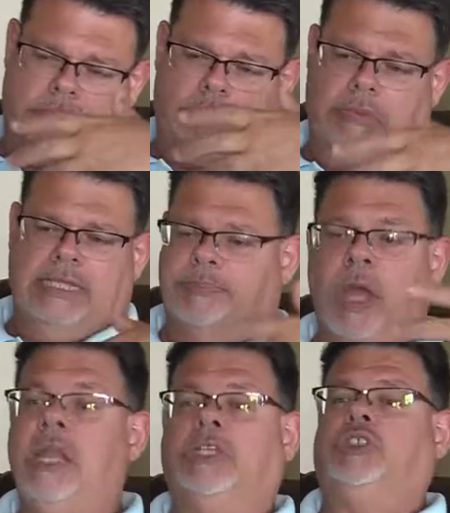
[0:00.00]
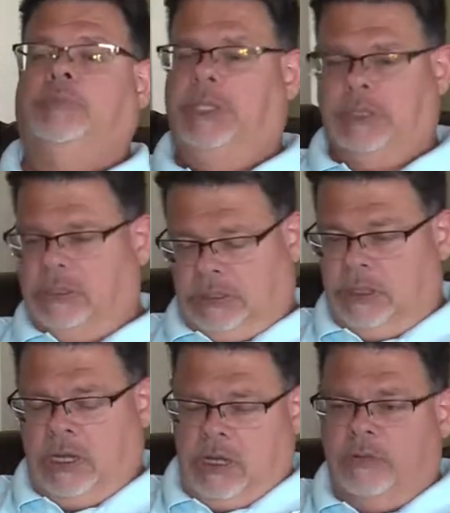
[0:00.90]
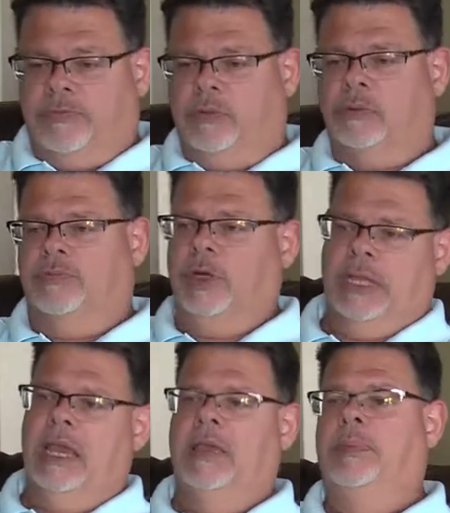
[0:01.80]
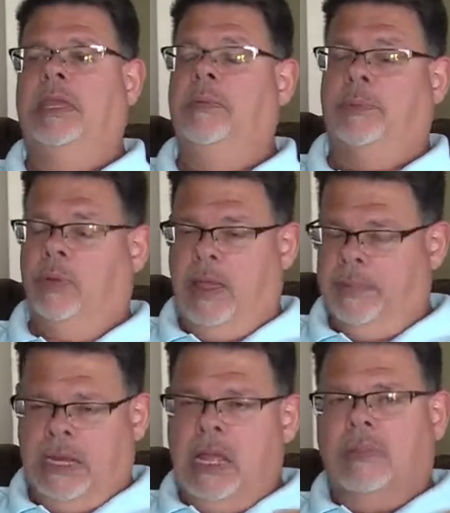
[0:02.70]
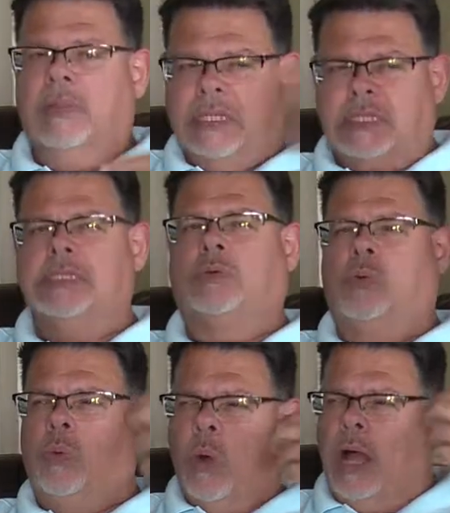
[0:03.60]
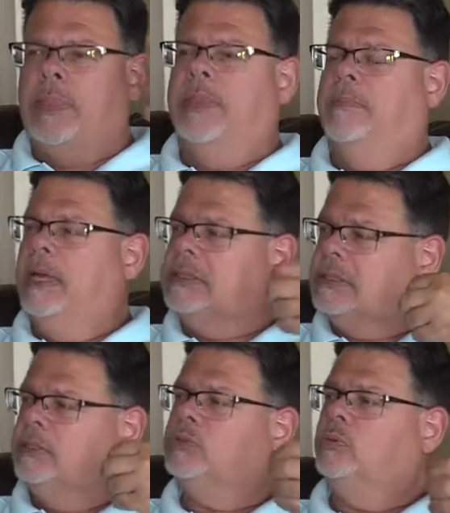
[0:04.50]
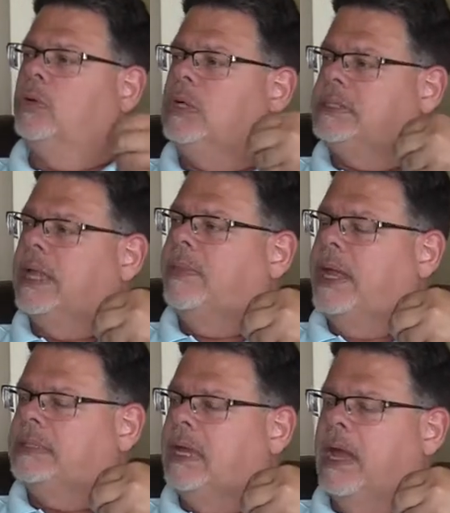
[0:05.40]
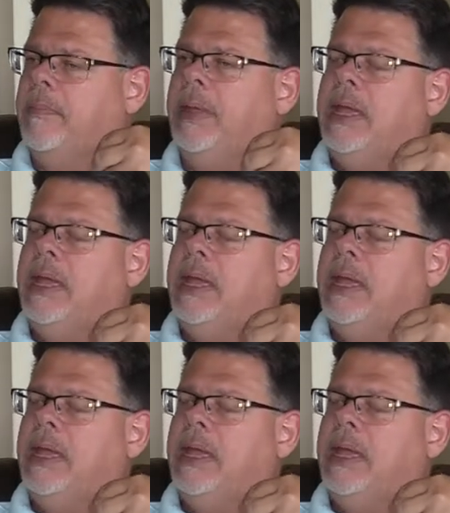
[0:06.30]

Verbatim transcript: as punishment, you know, for gay people. I mean, this is what the message was at that time.